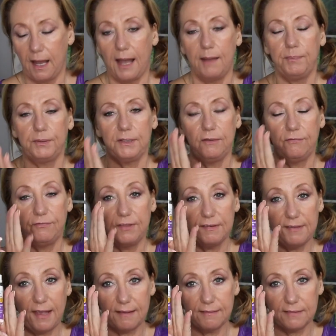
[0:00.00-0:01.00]
I believe
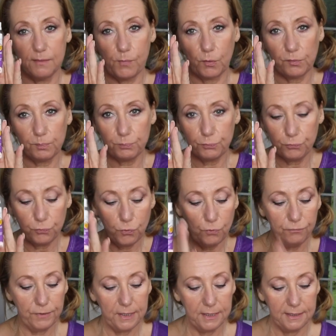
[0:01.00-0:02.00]
this has the most
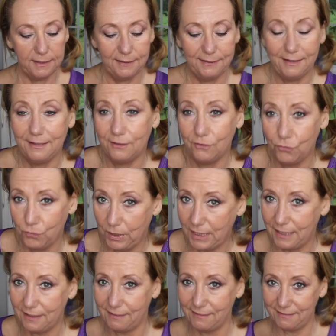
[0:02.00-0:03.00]
proven
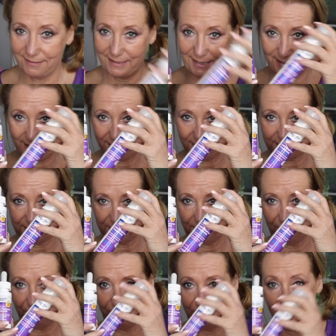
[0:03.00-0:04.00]
ingredients in it
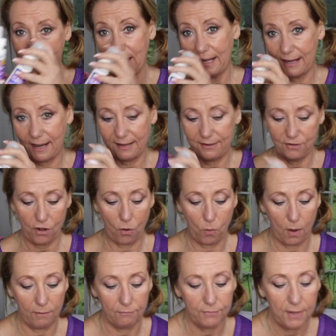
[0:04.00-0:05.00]
that I
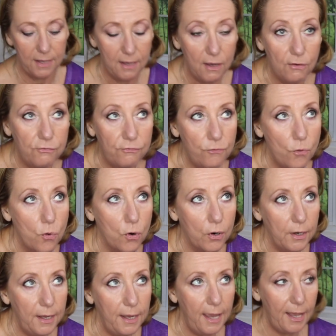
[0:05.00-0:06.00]
know of
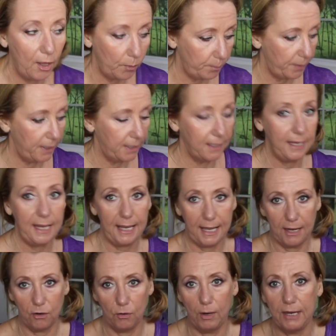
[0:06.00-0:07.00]
for helping
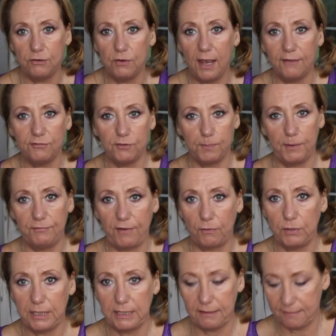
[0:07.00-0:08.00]
hair and you have to be
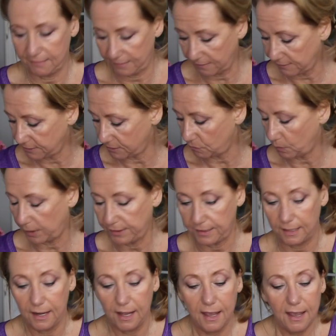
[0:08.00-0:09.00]
very consistent with
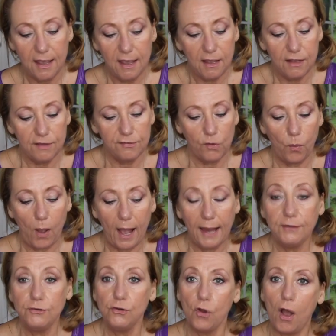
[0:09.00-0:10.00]
it. So
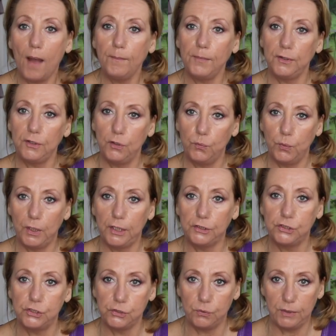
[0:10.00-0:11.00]
I normally
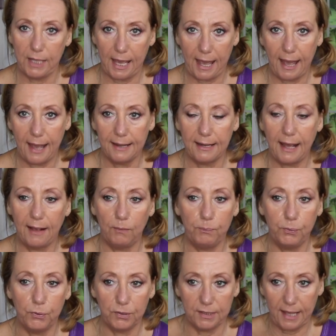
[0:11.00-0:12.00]
will do that.
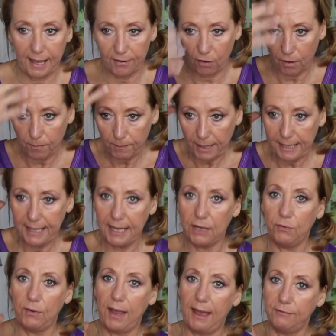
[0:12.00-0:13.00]
I'll put that on my
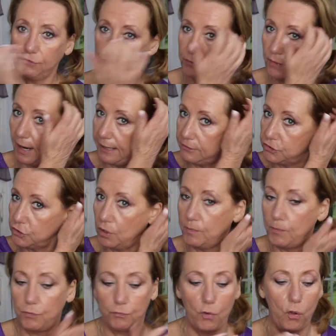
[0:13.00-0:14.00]
hair after I
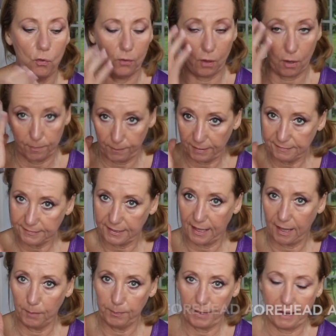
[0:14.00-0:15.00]
derma roll, on my
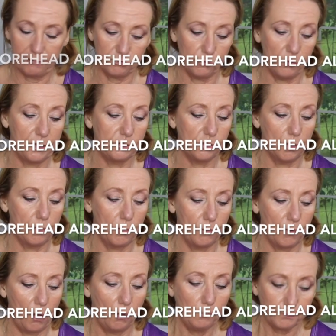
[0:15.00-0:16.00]
scalp after I derma
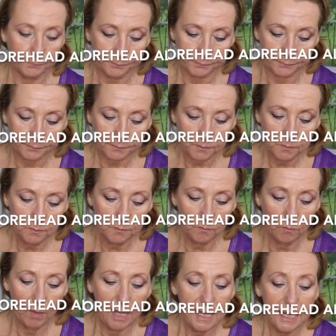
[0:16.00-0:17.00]
roll.
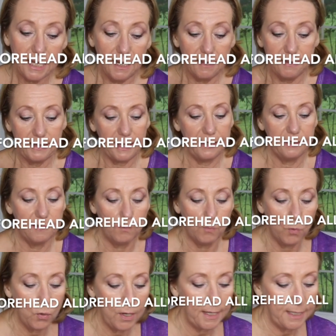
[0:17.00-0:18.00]
And then in the
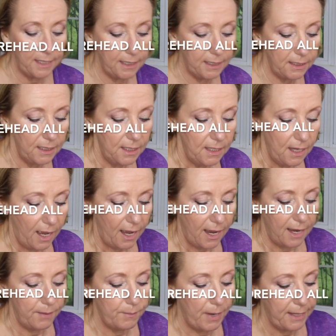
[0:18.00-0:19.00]
morning,
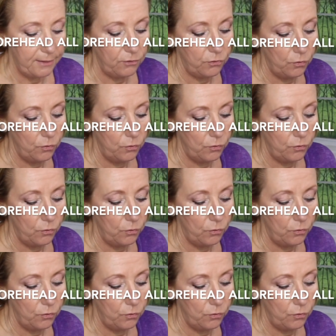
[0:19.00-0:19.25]
I might